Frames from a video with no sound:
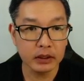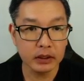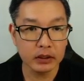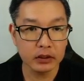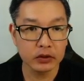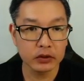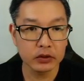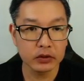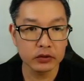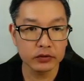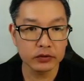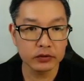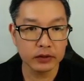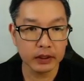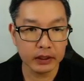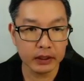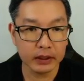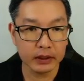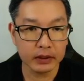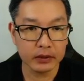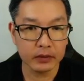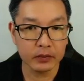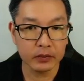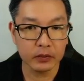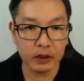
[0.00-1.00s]
You'll
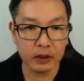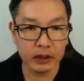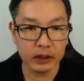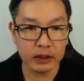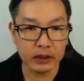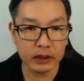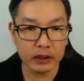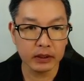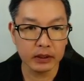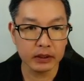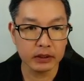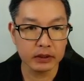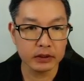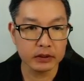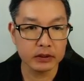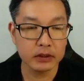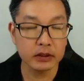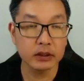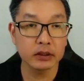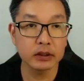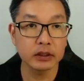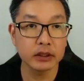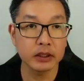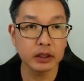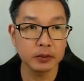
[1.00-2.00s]
find one that is
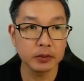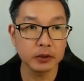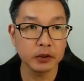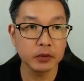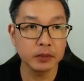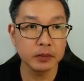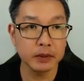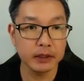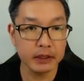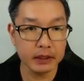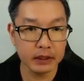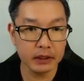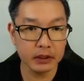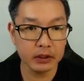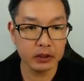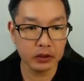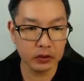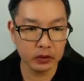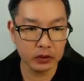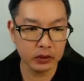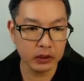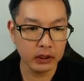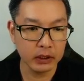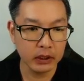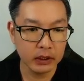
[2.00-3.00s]
called WP
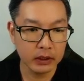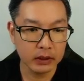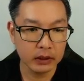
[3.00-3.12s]
Code.